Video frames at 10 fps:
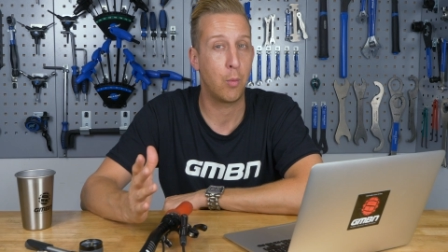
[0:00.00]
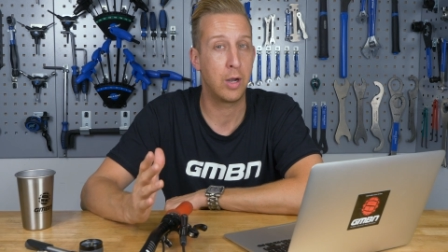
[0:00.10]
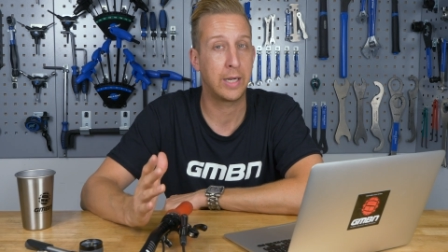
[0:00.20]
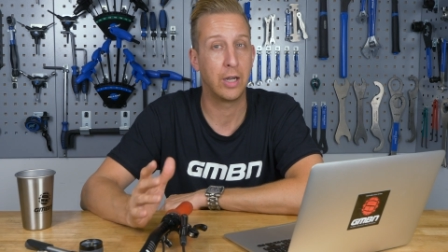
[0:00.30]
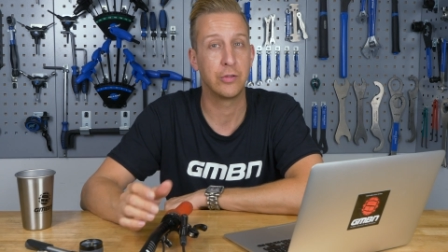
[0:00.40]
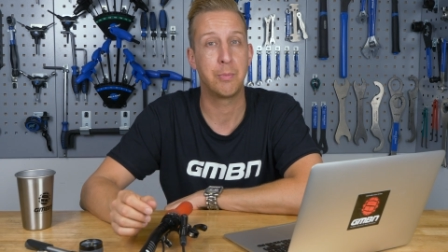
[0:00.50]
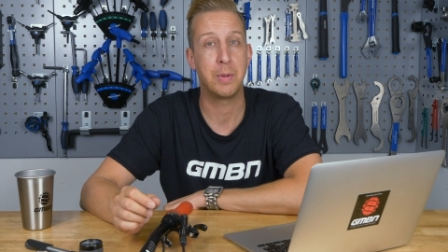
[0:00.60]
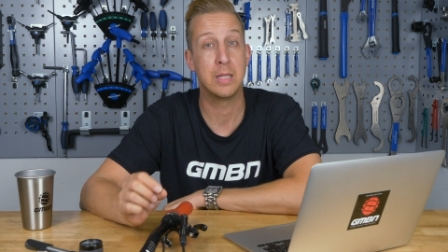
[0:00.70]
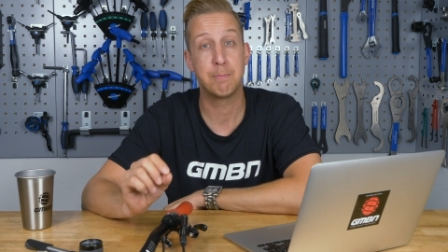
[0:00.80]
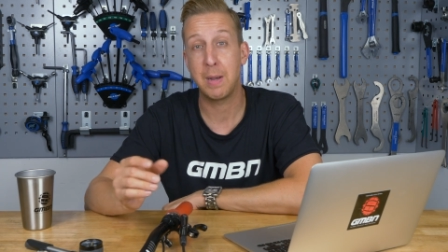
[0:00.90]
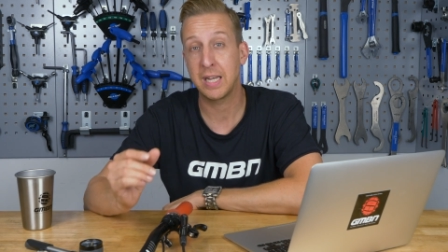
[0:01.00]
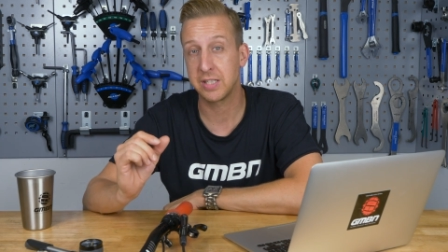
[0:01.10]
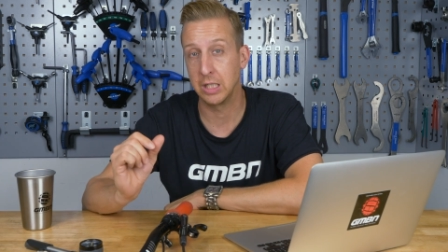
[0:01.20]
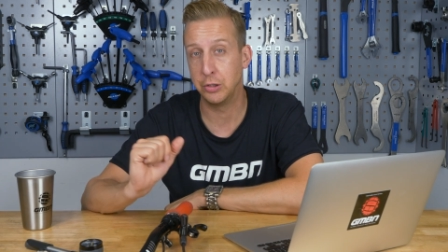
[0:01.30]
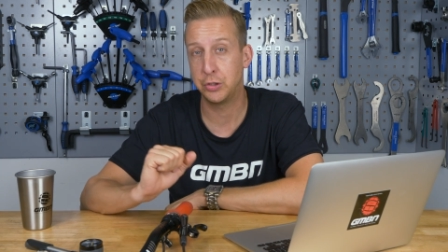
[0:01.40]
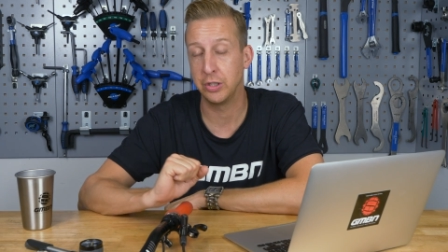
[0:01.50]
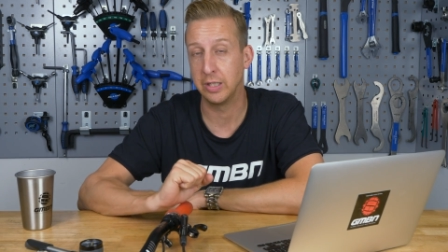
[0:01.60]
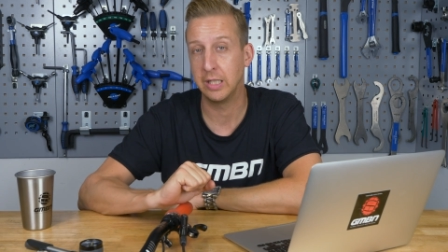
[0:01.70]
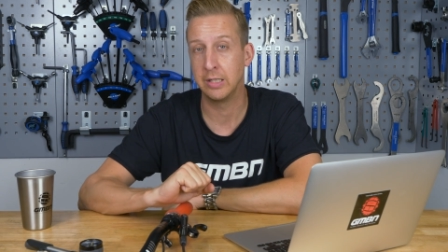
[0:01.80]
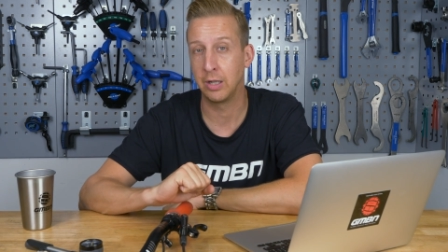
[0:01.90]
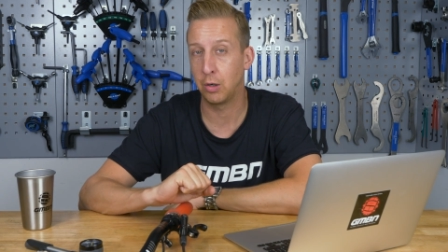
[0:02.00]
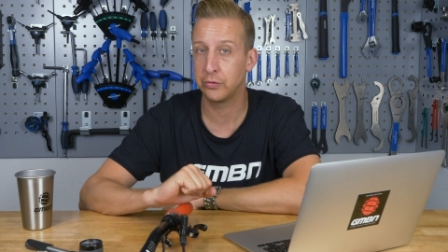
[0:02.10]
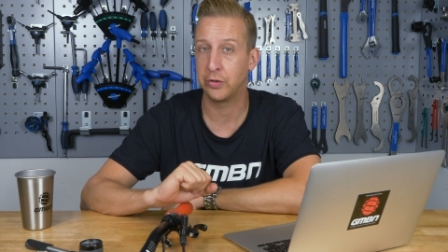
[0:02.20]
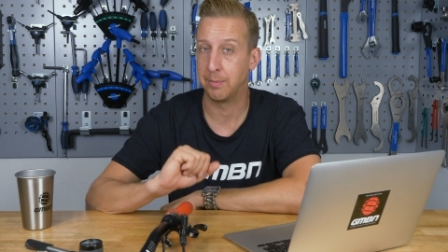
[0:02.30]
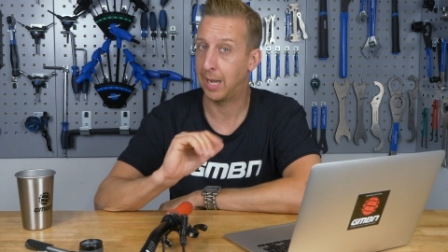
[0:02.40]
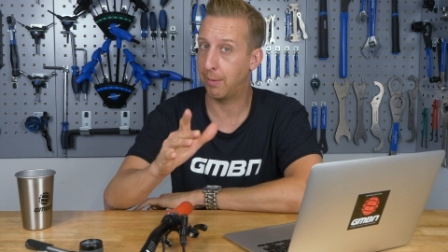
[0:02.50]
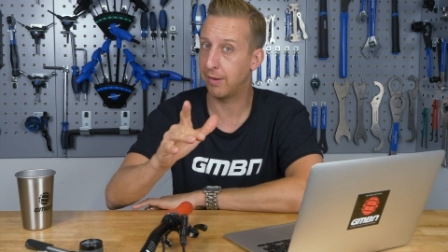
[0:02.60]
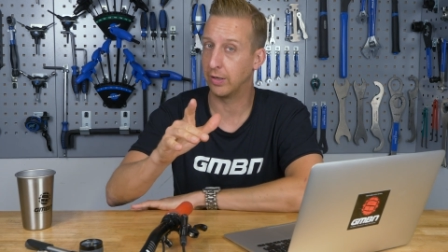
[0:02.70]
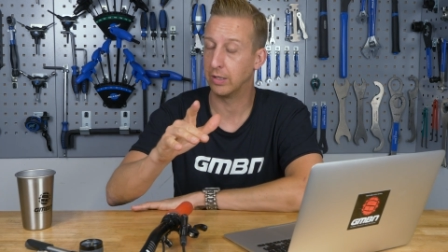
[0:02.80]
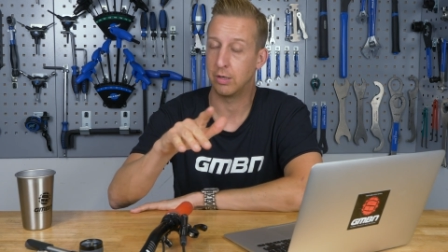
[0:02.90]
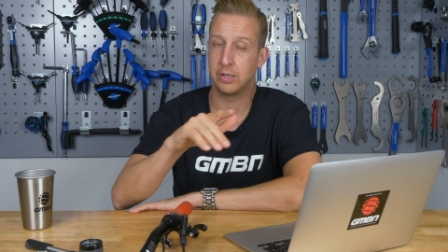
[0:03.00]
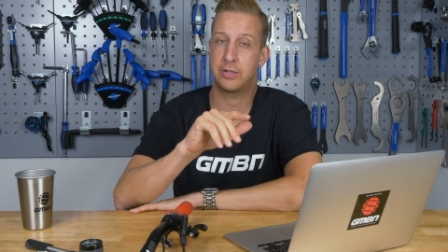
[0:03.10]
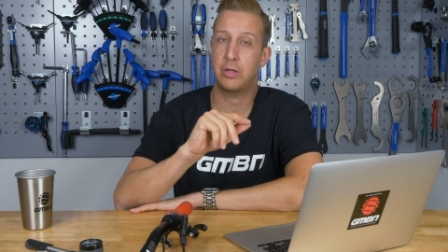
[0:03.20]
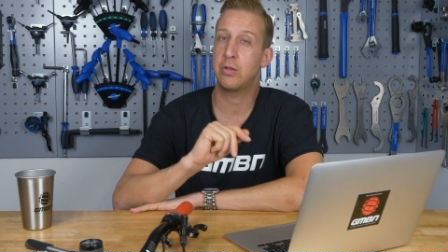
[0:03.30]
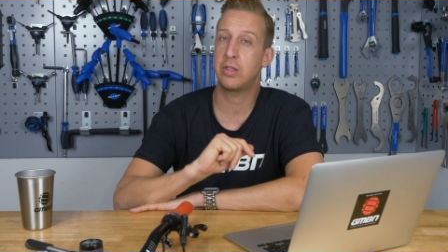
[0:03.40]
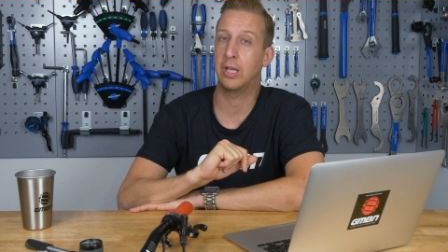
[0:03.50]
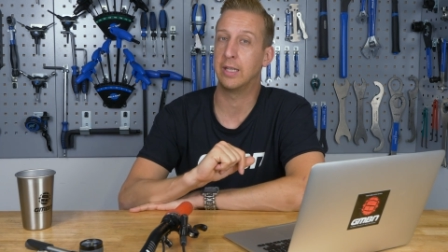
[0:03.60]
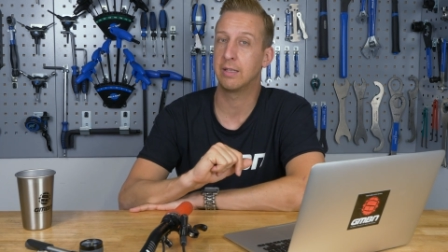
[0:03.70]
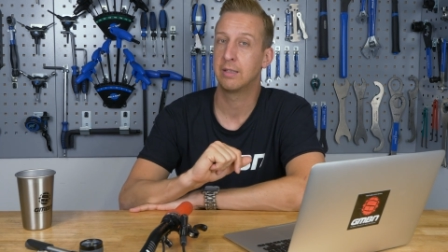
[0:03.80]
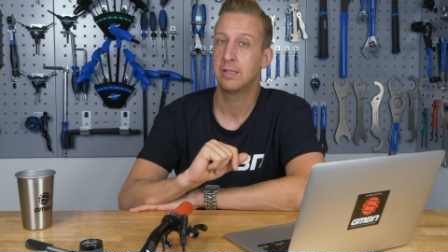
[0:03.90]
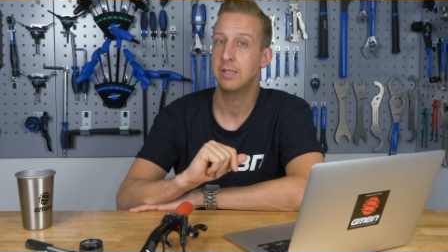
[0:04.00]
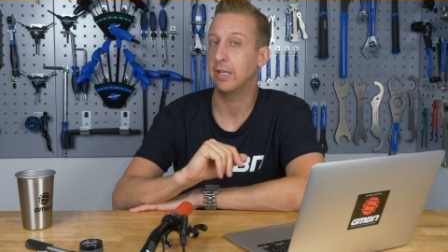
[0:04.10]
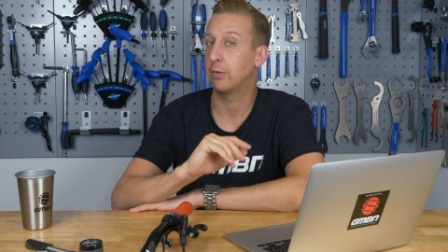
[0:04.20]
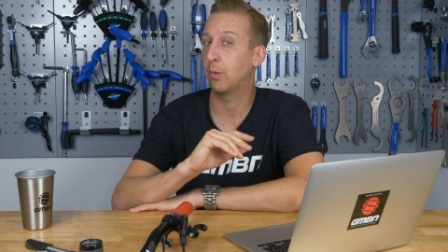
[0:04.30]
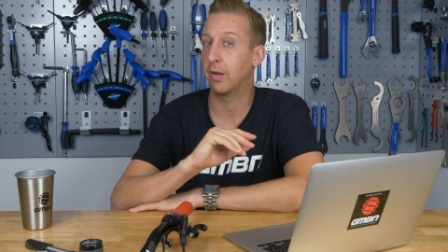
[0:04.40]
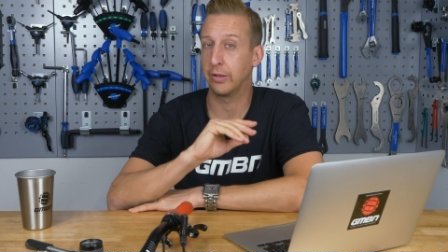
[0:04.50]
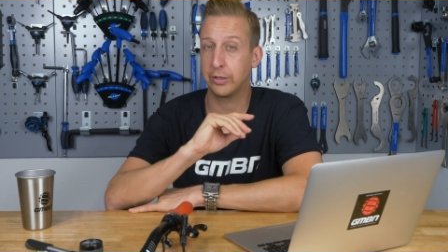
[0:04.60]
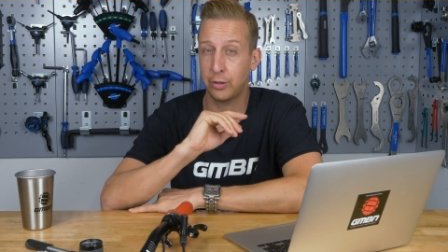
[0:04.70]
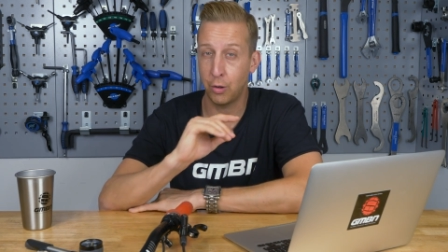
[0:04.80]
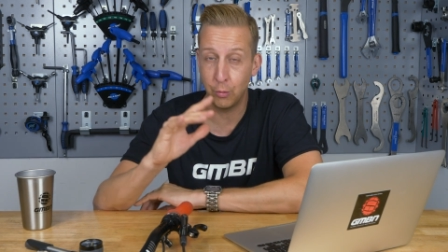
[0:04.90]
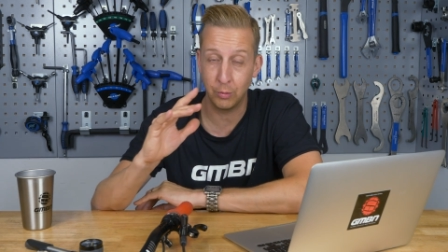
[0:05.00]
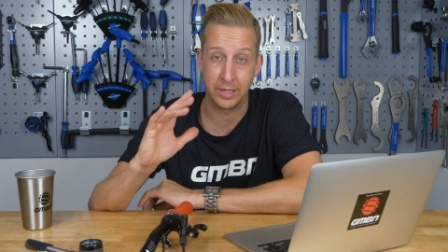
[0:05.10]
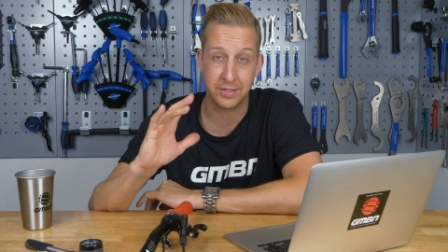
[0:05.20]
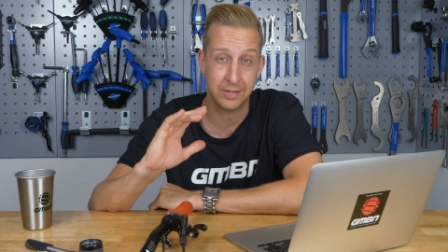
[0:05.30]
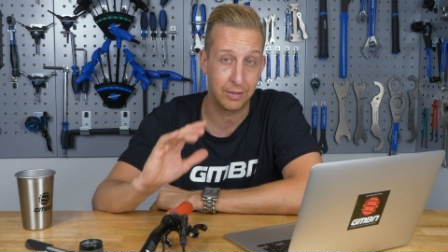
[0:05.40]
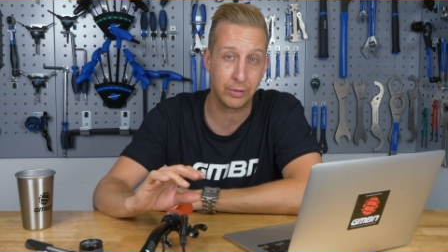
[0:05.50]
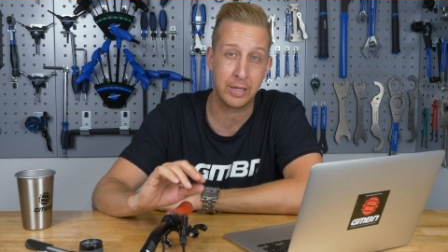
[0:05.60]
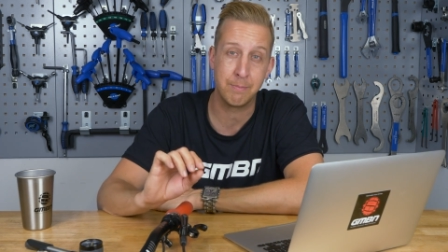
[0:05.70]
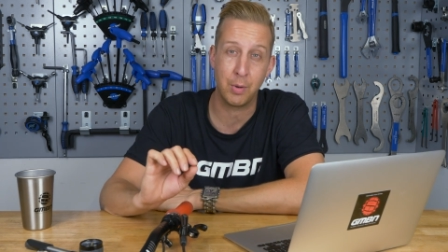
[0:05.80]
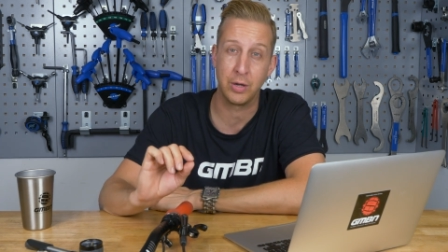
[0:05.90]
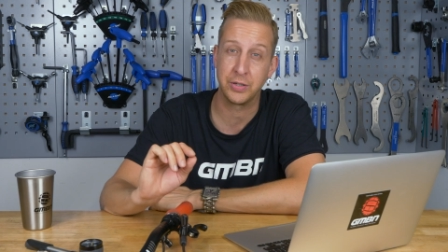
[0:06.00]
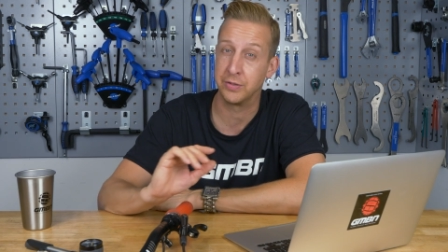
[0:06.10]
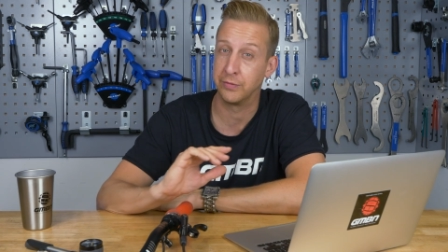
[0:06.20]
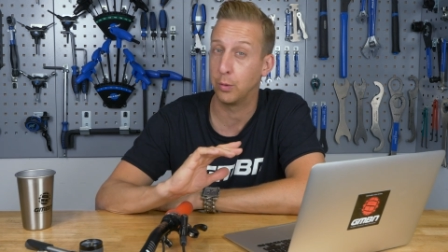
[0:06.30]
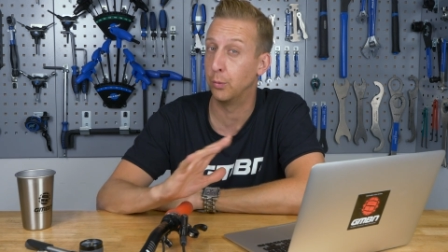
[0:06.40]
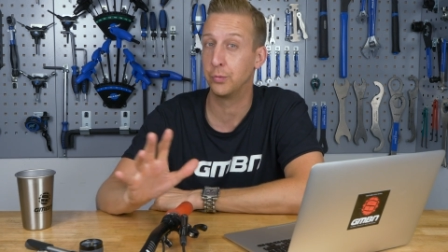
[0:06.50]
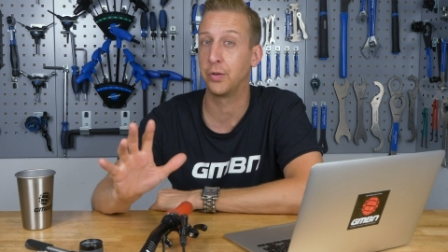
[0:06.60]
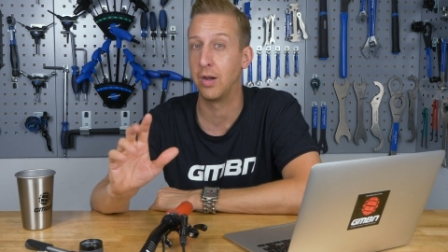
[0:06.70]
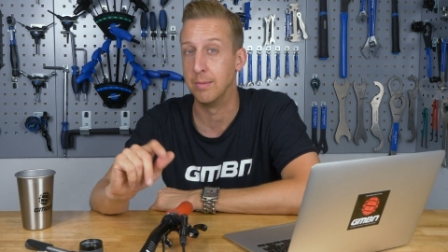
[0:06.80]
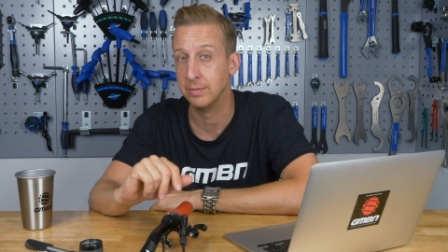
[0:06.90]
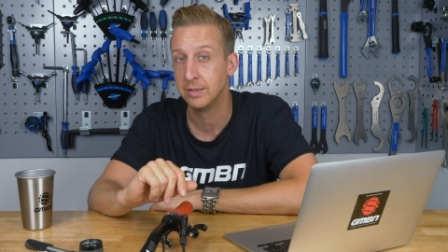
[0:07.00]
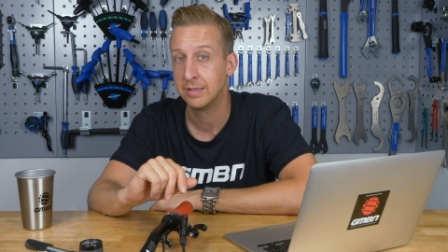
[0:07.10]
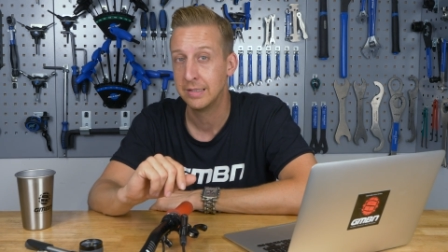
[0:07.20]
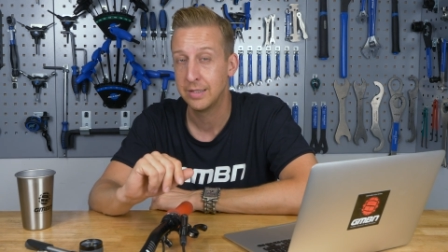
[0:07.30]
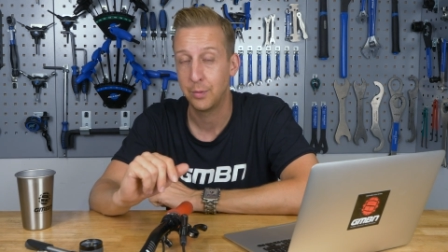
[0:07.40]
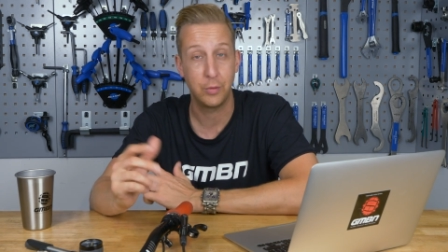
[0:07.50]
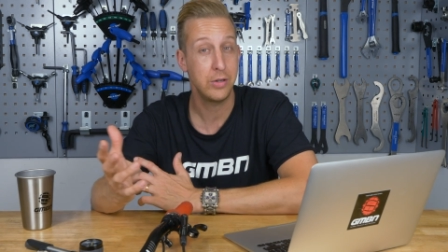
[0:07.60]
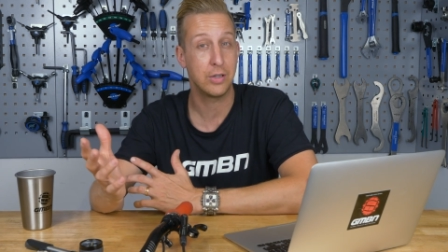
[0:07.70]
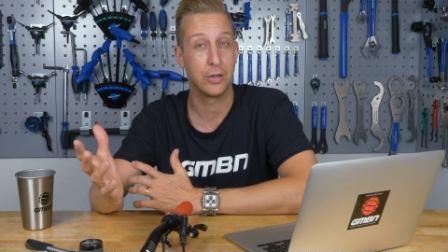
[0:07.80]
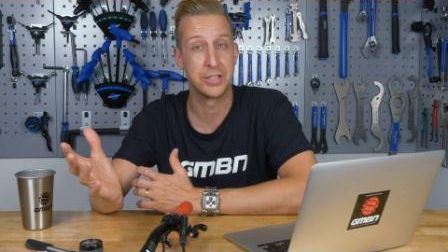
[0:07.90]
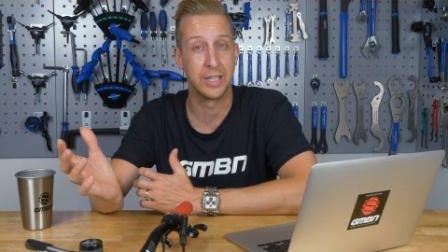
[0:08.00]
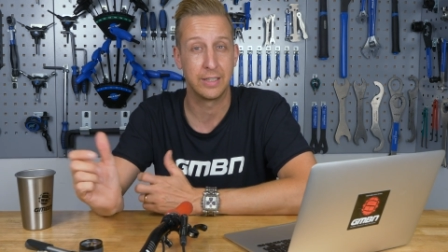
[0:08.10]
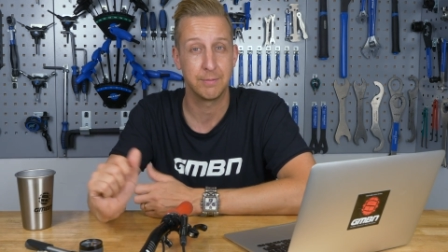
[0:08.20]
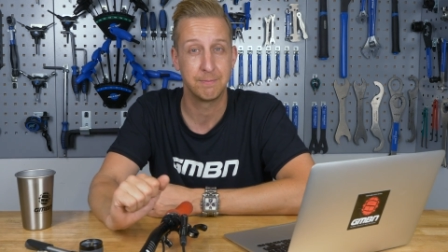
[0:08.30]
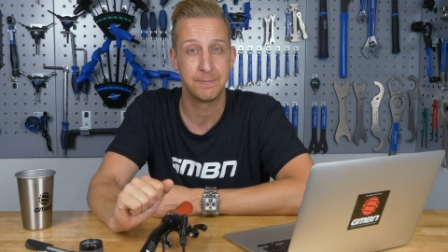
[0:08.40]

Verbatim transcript: work out to be the best solution in the long term. However, I do think it's one of the coolest looking bikes of all time. What do you guys think?